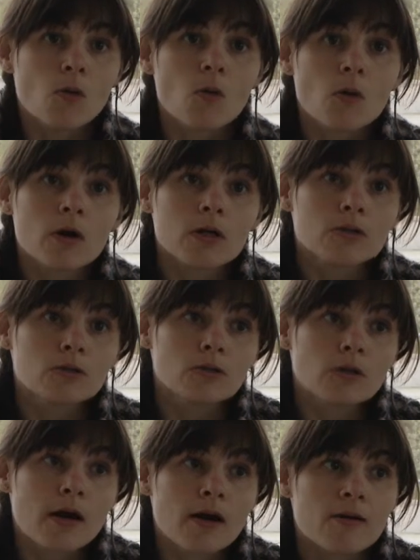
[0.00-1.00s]
Or do
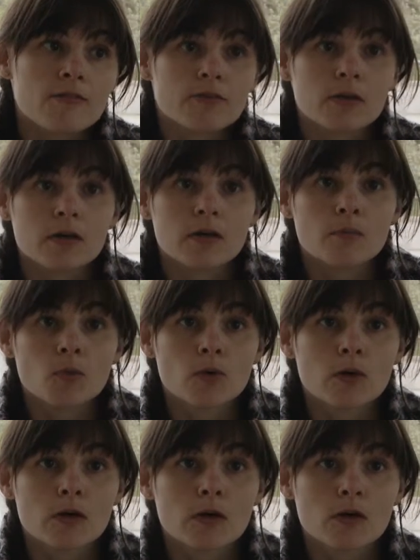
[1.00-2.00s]
you have a
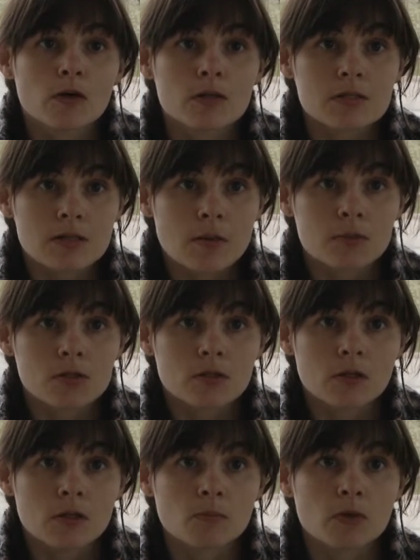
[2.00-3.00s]
more
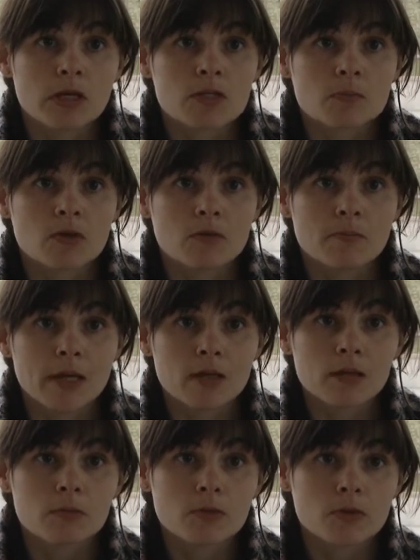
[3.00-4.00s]
conceptual and more
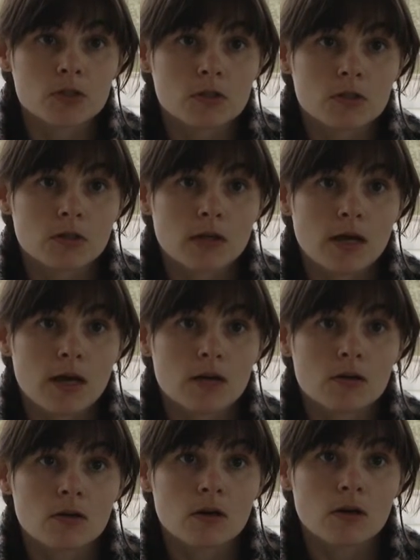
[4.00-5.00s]
experimental approach to the
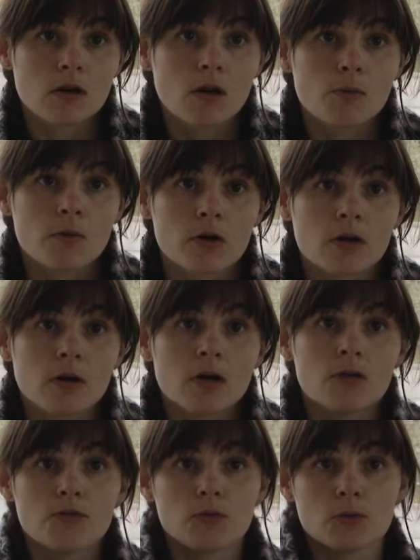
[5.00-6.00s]
catalog, where
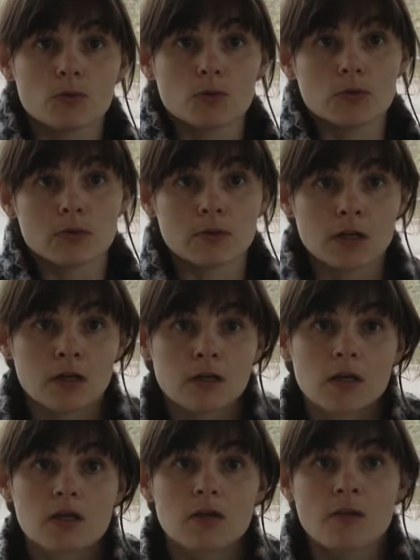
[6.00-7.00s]
if you think
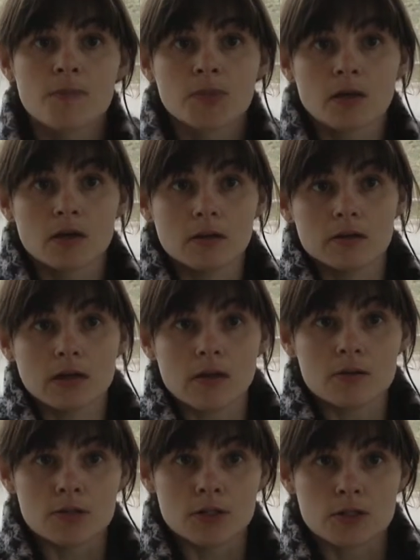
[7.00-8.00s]
that
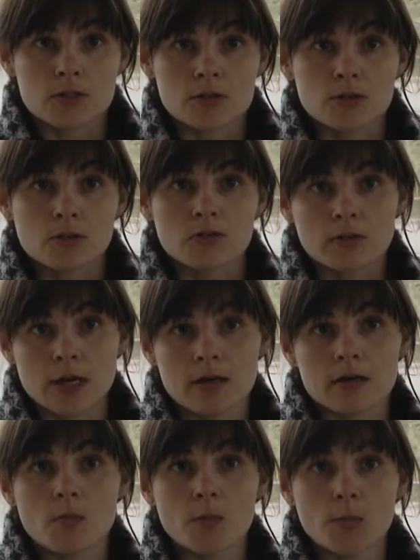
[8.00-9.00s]
downstairs you
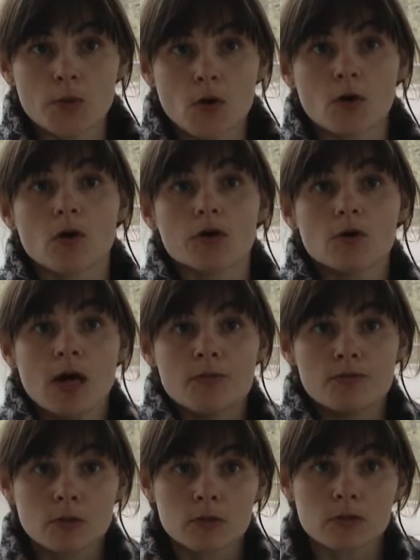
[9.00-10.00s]
created a book or you
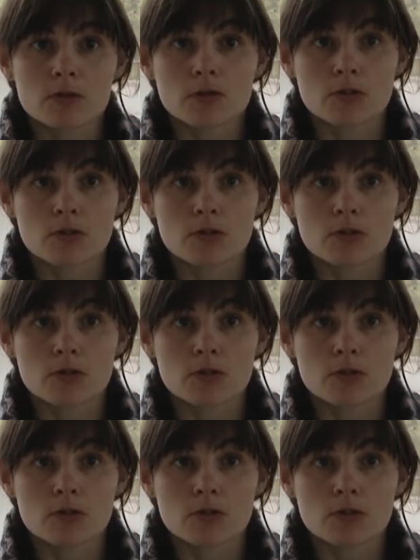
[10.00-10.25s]
unfolded the